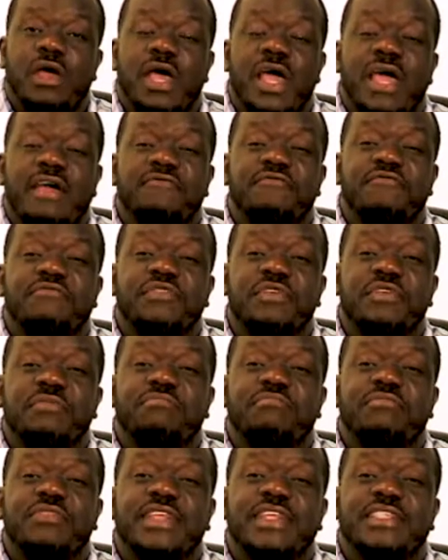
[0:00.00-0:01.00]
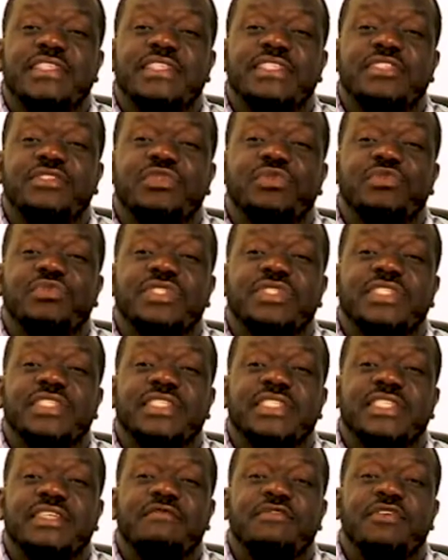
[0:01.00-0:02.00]
Every blessing you
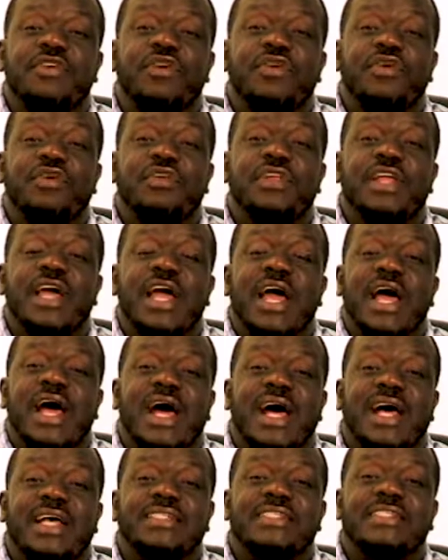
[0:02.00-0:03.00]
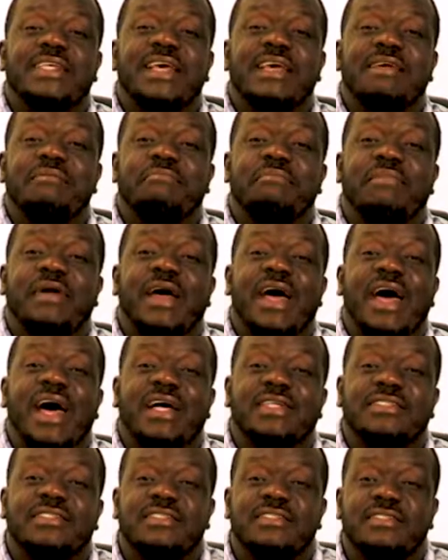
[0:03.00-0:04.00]
receive, God has a
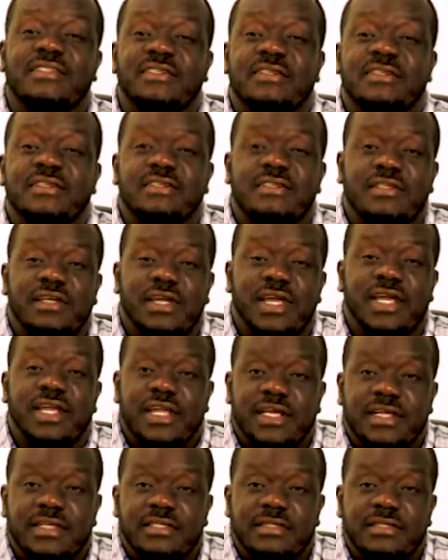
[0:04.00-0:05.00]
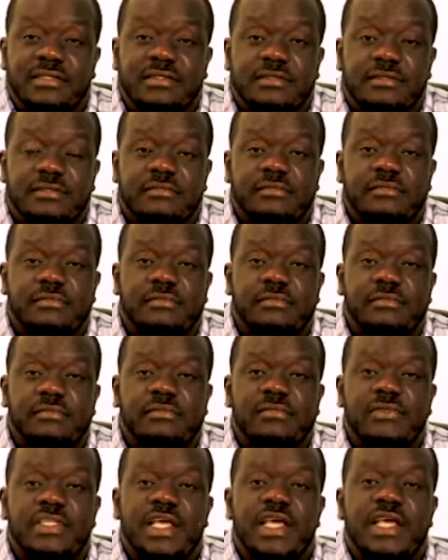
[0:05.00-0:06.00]
part in it.
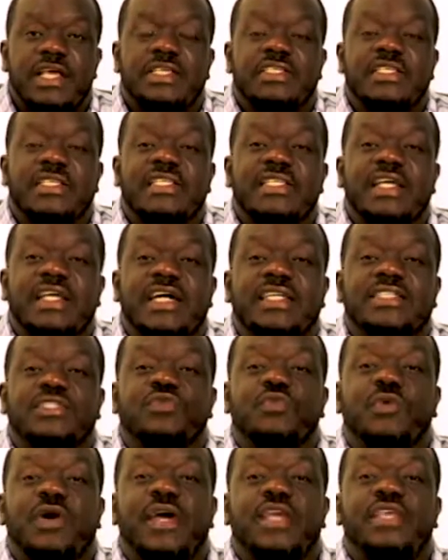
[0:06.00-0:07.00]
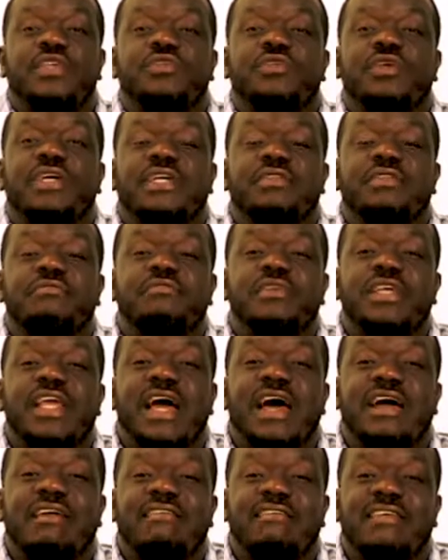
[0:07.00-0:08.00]
He said that's why you can be
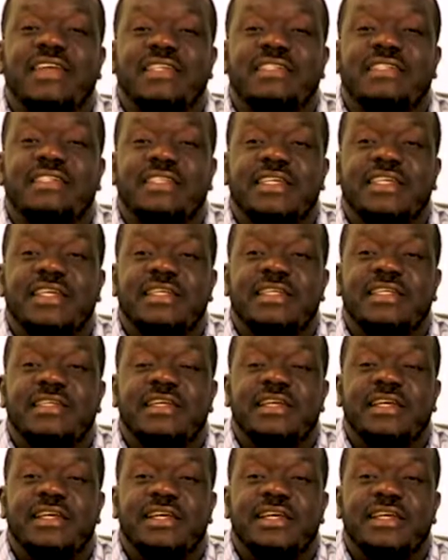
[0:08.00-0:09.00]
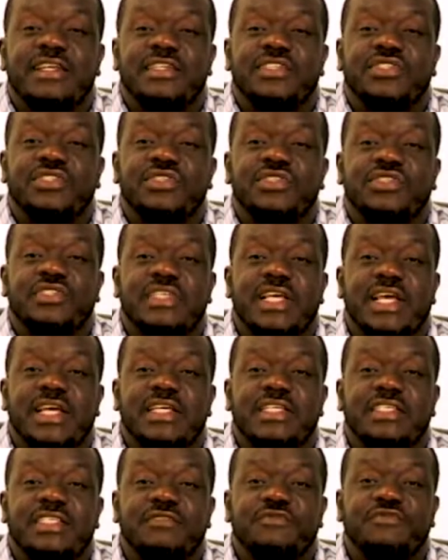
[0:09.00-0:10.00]
arrested in a
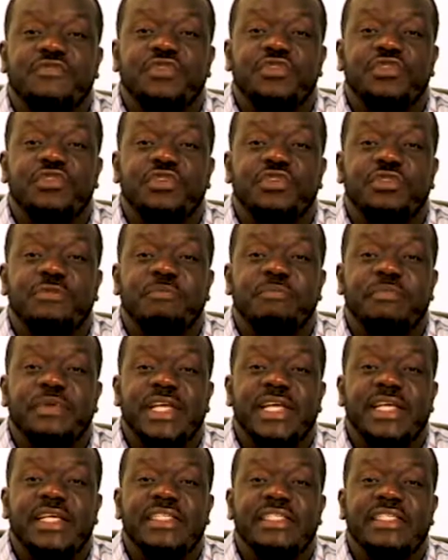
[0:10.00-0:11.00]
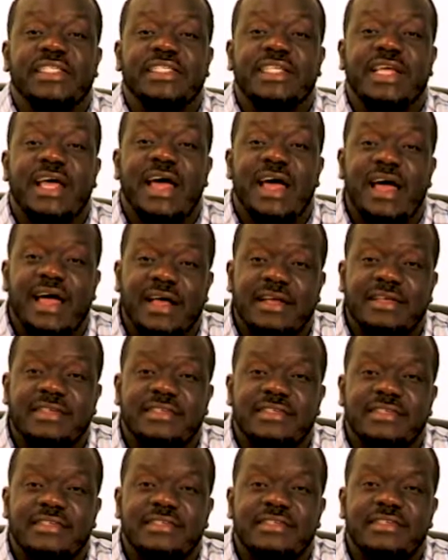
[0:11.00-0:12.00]
society for not paying
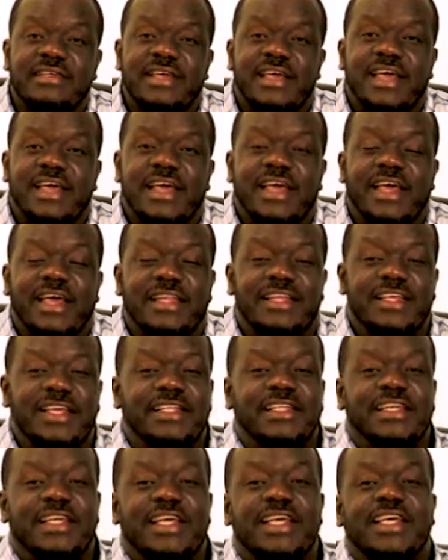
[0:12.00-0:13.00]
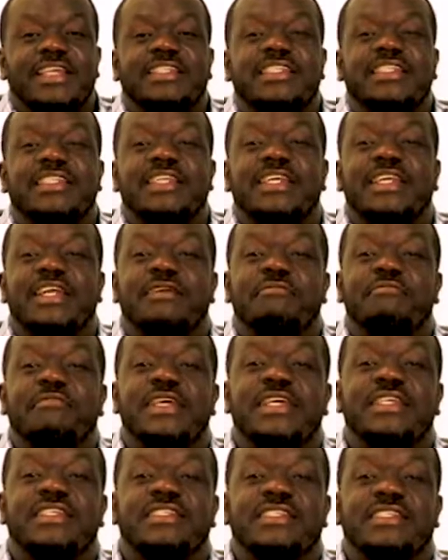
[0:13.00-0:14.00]
tax and and isn't it
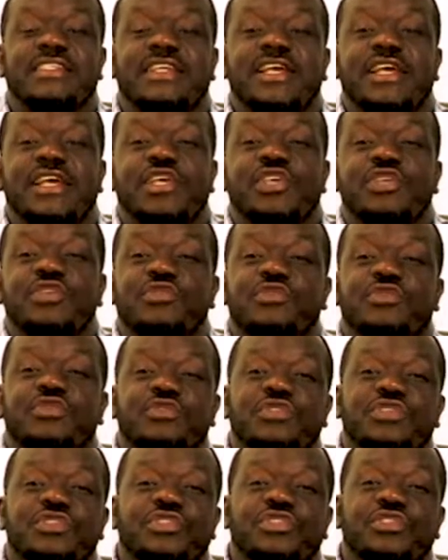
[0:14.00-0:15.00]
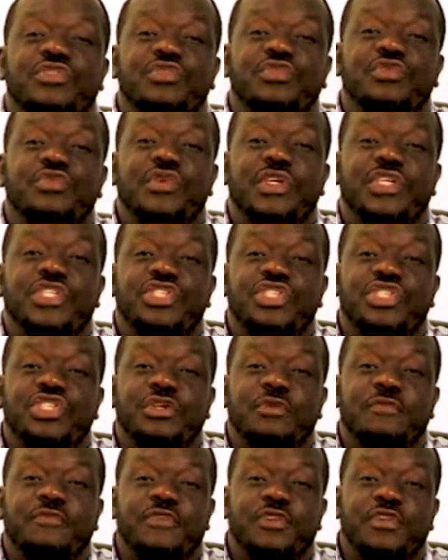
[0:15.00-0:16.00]
amazing? You do the you do a
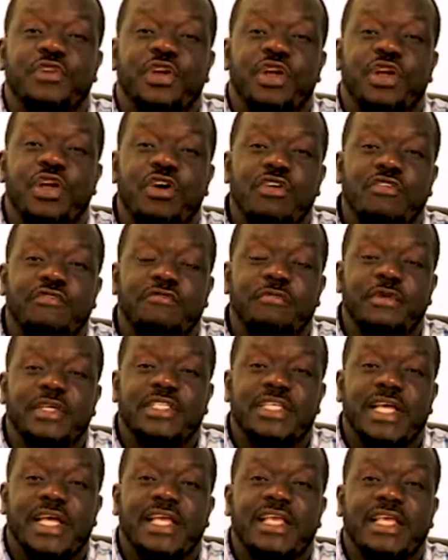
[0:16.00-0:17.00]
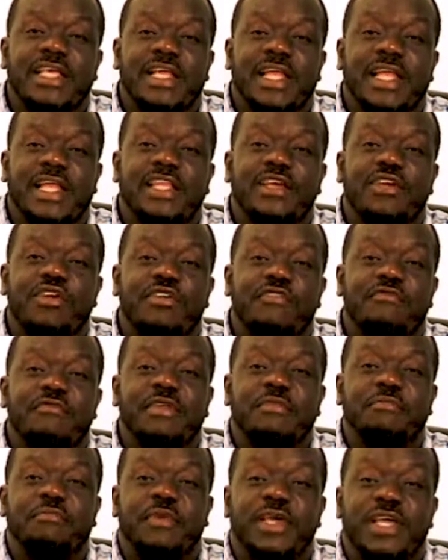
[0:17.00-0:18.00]
job for the government, and and the
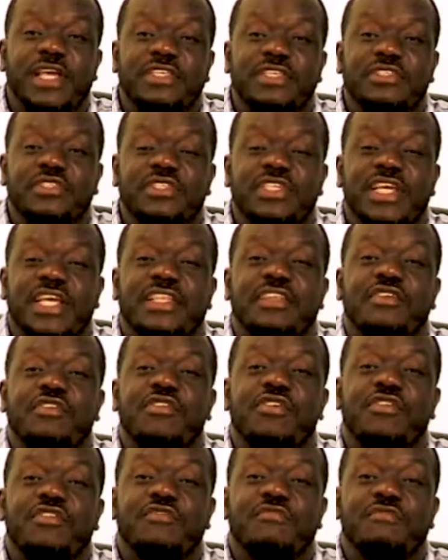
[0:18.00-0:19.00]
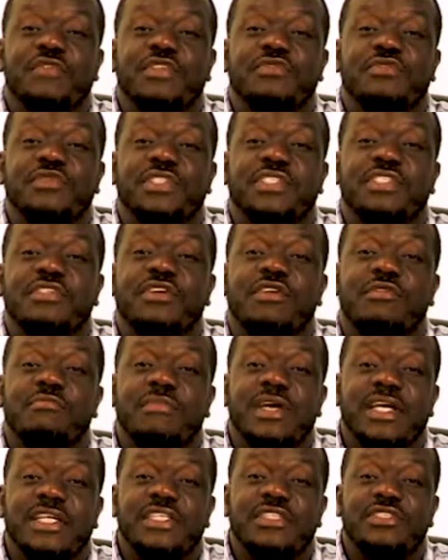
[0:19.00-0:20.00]
government pays you. Yet the government will still
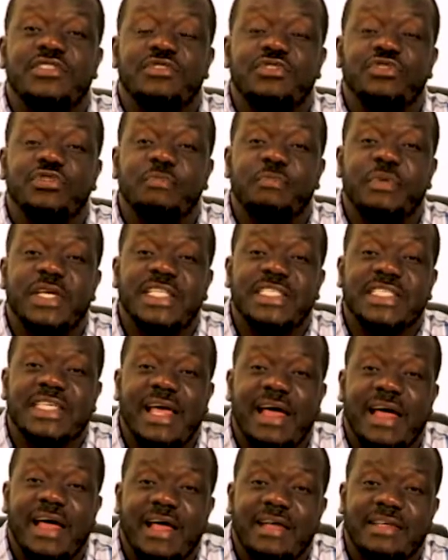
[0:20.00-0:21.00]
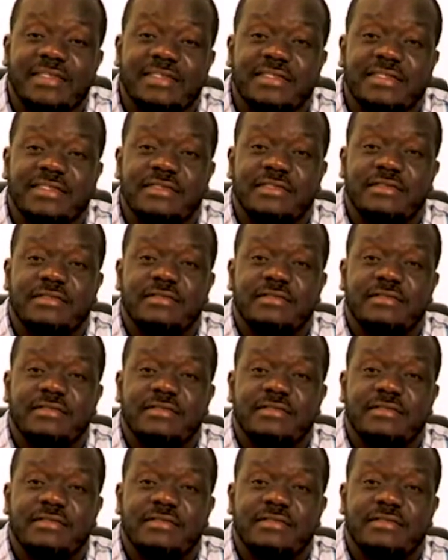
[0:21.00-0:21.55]
command you to pay tax.